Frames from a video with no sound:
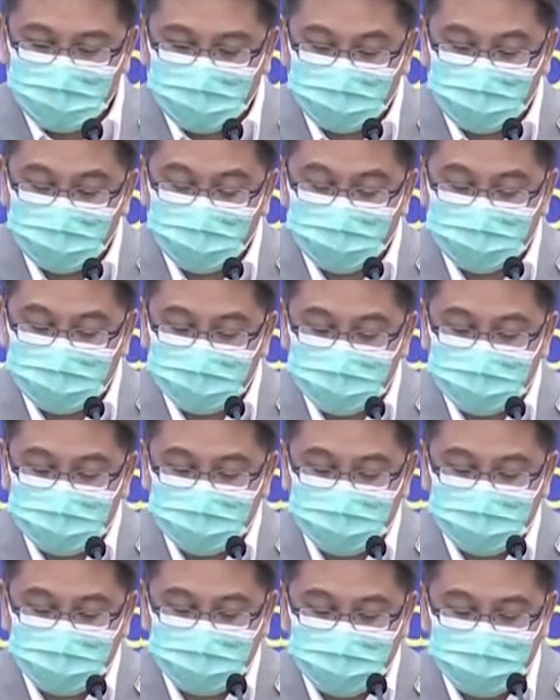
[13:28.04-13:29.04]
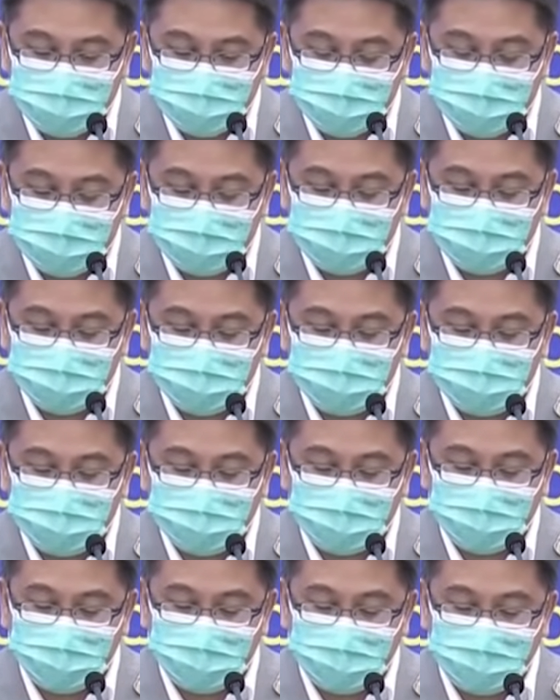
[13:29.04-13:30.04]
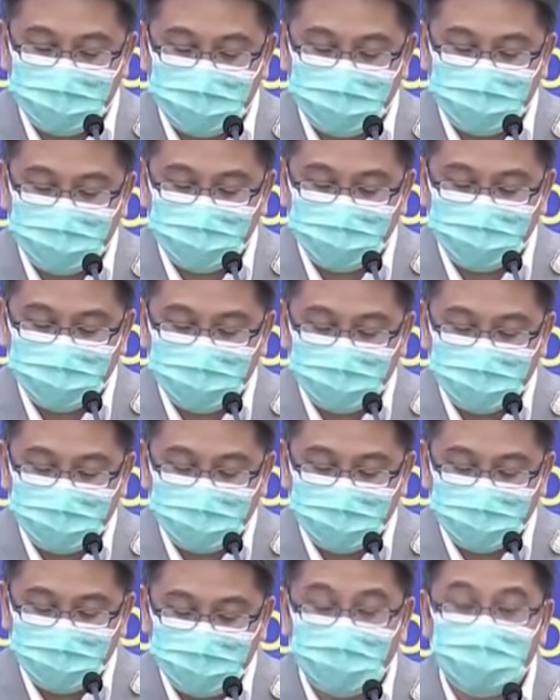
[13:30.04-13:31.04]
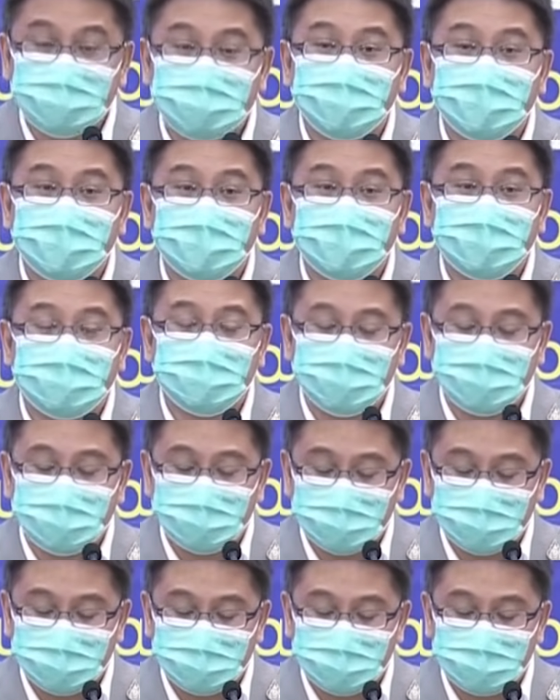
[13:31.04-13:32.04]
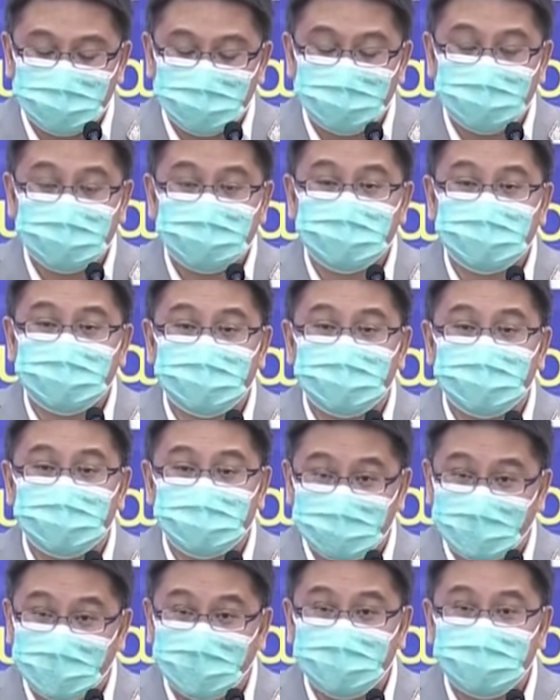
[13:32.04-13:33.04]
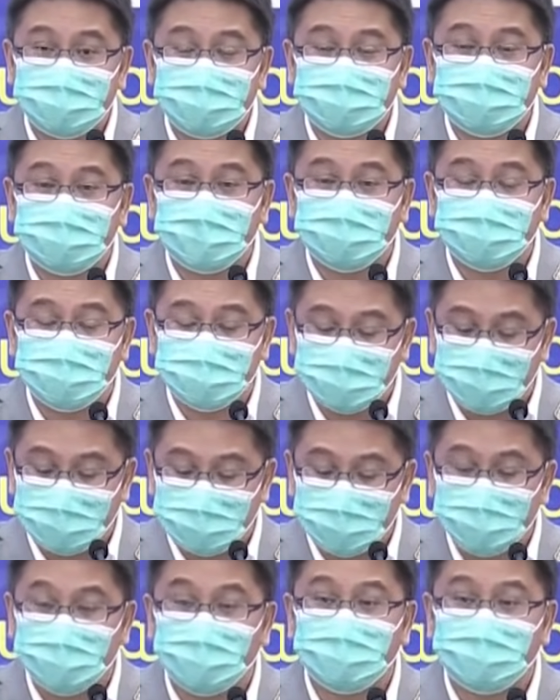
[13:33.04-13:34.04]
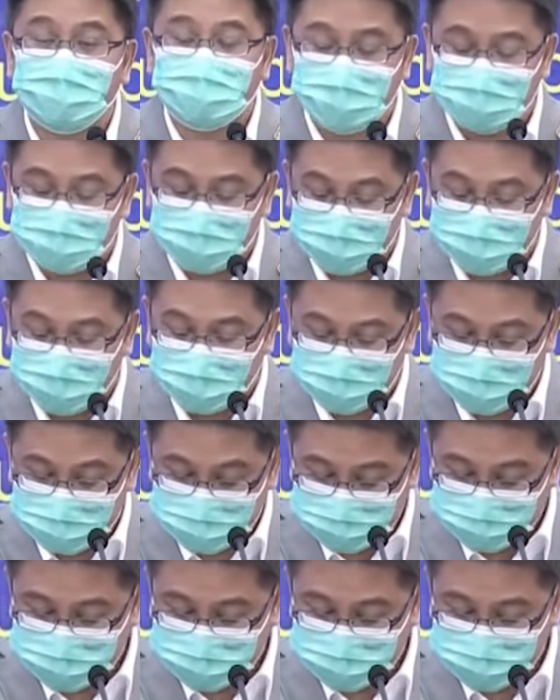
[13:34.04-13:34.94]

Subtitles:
approves this, which may be possibly the earliest tonight, Saturday night, or Sunday night.